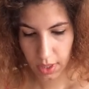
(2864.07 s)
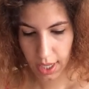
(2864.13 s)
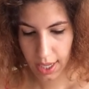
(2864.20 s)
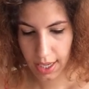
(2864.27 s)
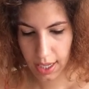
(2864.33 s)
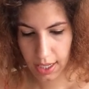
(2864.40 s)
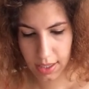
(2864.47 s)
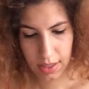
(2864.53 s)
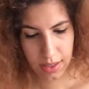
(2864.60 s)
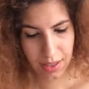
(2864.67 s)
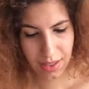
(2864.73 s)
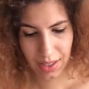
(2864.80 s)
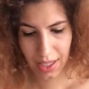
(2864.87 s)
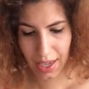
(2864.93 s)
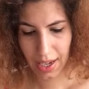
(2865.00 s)
And
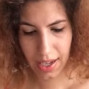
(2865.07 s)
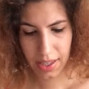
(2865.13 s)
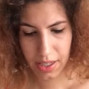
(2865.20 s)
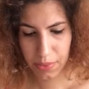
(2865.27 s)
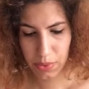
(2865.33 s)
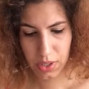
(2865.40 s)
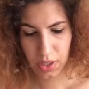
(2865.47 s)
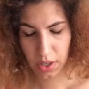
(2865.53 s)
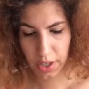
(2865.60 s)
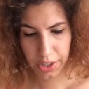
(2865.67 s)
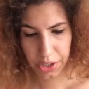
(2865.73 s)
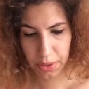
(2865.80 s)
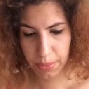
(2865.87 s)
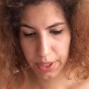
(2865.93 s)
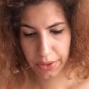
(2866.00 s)
yeah, there was
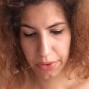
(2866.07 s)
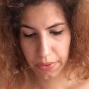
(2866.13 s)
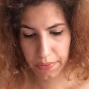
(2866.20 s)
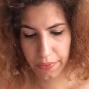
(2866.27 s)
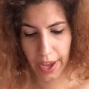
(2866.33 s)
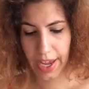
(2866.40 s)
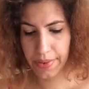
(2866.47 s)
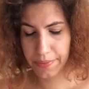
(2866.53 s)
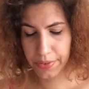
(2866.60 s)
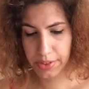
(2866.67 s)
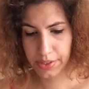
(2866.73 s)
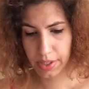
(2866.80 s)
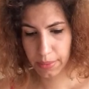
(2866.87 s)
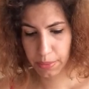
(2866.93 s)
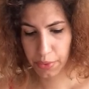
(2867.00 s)
argument or fight for
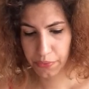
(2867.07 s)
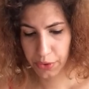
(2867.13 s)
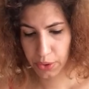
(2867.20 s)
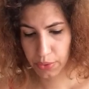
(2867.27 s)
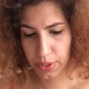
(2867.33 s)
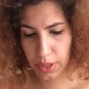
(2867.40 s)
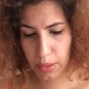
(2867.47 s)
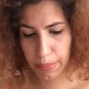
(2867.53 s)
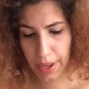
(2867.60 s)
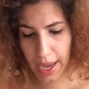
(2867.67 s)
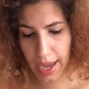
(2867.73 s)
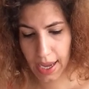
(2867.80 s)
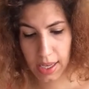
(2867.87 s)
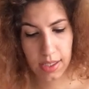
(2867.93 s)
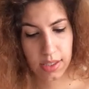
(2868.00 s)
some of you in the
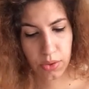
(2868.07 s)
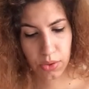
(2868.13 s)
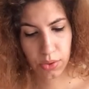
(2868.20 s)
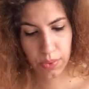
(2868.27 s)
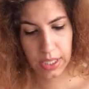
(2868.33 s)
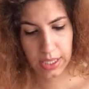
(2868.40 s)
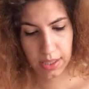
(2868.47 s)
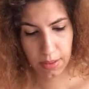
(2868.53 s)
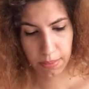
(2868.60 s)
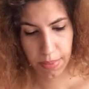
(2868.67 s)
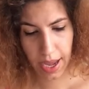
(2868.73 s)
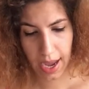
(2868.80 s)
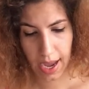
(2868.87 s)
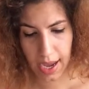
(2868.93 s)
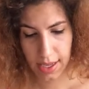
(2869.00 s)
past, in a recent
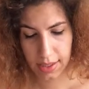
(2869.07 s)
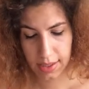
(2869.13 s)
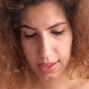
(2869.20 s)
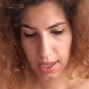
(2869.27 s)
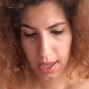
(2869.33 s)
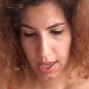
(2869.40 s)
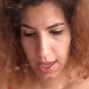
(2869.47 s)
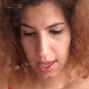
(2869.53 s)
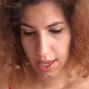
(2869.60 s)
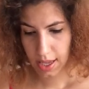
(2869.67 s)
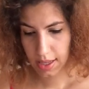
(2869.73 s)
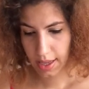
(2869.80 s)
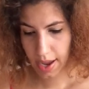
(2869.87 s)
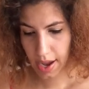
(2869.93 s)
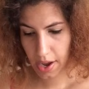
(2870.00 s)
past,
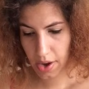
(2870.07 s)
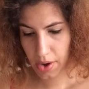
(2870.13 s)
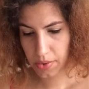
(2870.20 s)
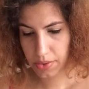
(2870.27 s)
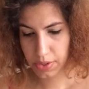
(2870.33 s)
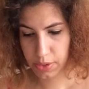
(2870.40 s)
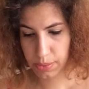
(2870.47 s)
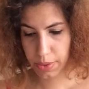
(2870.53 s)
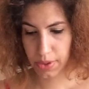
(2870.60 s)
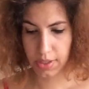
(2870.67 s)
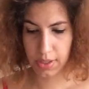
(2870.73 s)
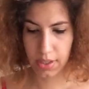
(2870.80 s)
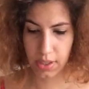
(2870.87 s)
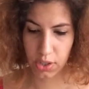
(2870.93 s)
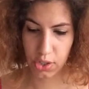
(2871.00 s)
and now this
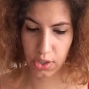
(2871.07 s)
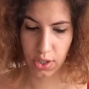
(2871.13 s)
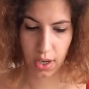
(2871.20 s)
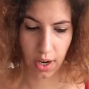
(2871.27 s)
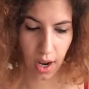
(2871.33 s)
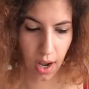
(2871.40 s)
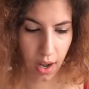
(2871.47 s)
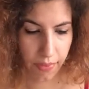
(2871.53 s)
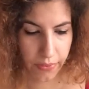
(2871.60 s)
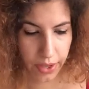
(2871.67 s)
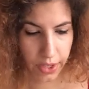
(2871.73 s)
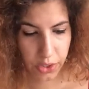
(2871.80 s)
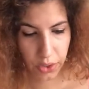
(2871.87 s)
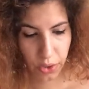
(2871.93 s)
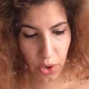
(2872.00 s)
person is shut off,
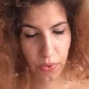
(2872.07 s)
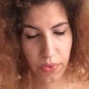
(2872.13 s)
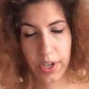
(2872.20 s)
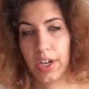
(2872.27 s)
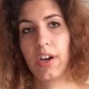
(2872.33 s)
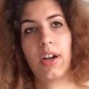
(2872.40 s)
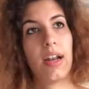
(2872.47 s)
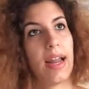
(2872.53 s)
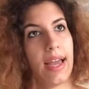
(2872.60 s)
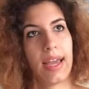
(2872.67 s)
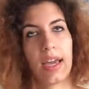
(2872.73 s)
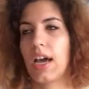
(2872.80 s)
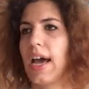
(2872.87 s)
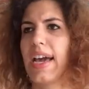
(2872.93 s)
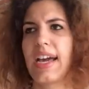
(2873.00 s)
and you're over here like,
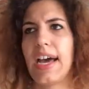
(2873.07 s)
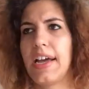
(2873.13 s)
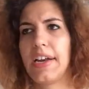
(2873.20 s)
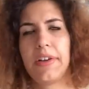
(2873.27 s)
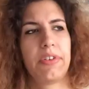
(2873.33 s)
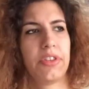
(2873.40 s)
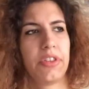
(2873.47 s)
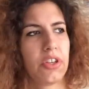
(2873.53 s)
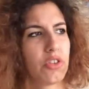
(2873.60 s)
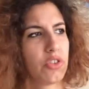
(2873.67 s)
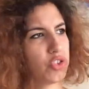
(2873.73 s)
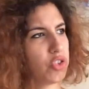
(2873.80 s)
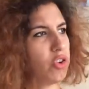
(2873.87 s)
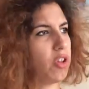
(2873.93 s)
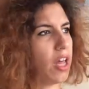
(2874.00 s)
I got everything
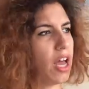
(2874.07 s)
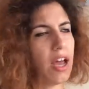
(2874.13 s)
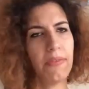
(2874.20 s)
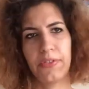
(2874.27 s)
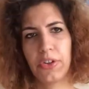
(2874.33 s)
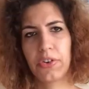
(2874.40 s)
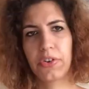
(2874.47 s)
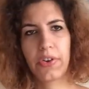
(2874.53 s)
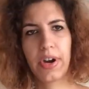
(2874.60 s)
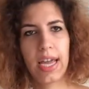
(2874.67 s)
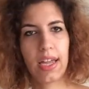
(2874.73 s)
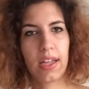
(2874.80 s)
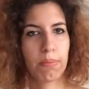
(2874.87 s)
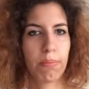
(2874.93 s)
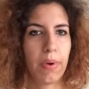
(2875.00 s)
controlled, I feel
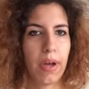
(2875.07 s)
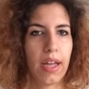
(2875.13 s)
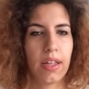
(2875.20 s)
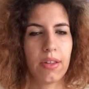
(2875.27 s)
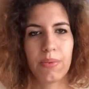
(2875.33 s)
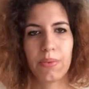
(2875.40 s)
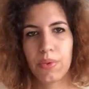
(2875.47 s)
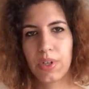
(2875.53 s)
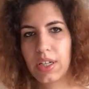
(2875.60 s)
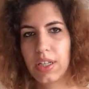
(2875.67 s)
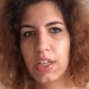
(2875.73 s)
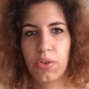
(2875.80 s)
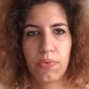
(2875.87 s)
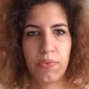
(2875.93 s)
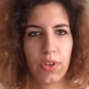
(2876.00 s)
great, but really
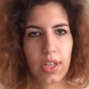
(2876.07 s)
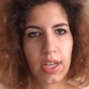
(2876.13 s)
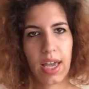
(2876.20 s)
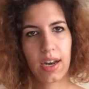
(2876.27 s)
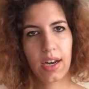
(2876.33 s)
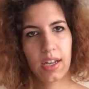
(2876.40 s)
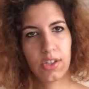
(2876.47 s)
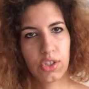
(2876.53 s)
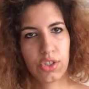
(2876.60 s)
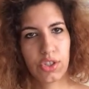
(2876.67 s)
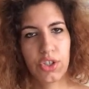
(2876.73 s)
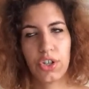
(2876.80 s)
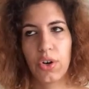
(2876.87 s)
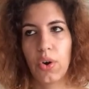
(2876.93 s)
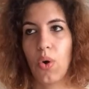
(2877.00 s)
you feel kind of
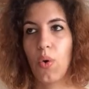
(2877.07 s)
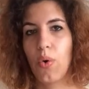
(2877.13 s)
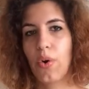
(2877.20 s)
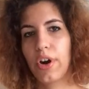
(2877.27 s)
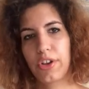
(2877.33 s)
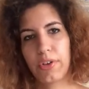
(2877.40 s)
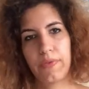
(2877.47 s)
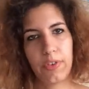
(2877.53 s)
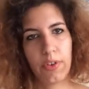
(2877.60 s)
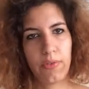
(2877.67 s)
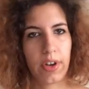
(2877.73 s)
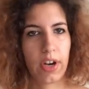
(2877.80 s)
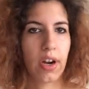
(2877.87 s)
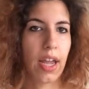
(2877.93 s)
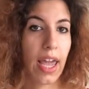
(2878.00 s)
insecure, or you feel
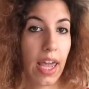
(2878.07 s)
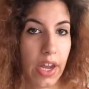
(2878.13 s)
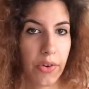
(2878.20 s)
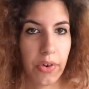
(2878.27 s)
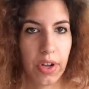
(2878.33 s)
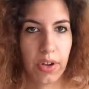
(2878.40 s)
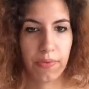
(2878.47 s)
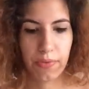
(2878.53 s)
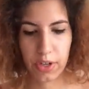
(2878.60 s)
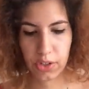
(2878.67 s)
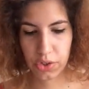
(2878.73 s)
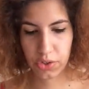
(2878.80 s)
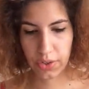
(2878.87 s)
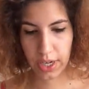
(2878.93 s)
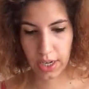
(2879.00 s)
very angry and
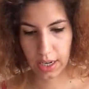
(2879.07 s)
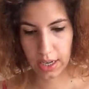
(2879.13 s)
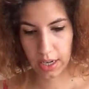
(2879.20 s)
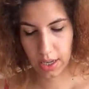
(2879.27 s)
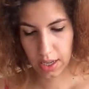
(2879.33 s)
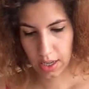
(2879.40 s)
frustrated.